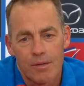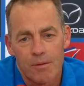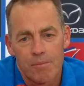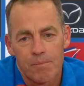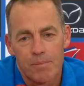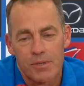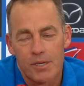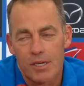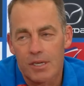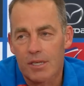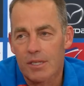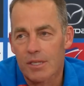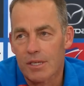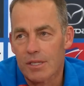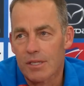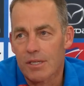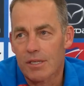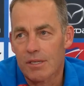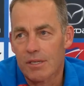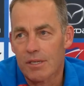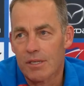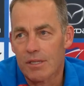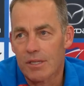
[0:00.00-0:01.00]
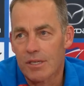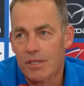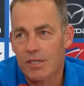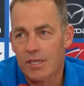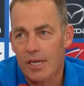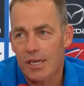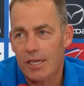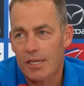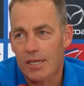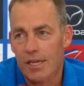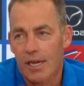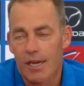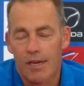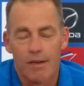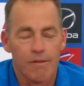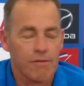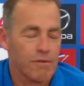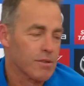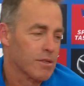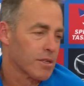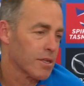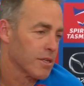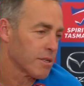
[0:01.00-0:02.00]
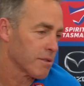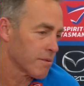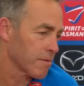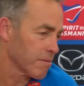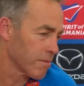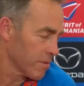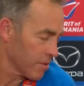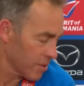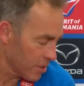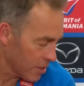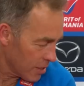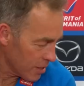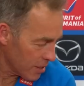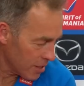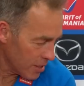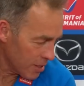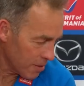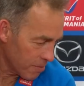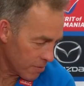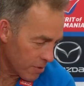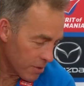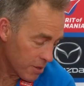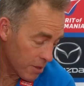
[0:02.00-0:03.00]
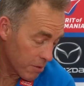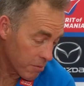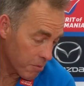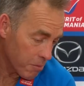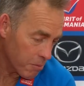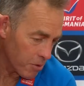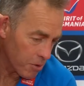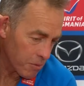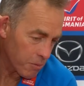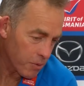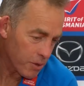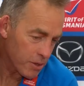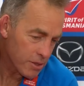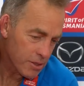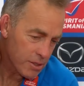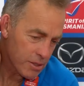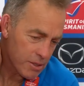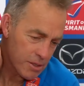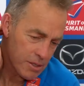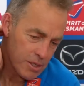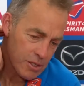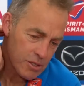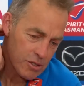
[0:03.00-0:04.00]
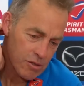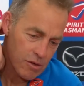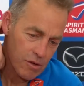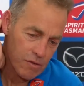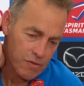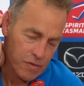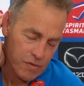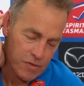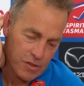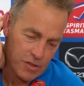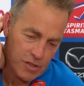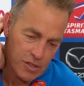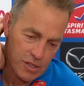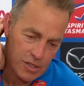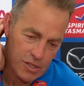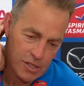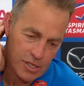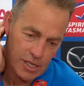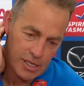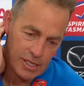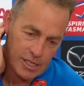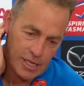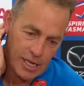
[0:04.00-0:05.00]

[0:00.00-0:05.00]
particularly in the second half. I think we might have won inside 50s in the second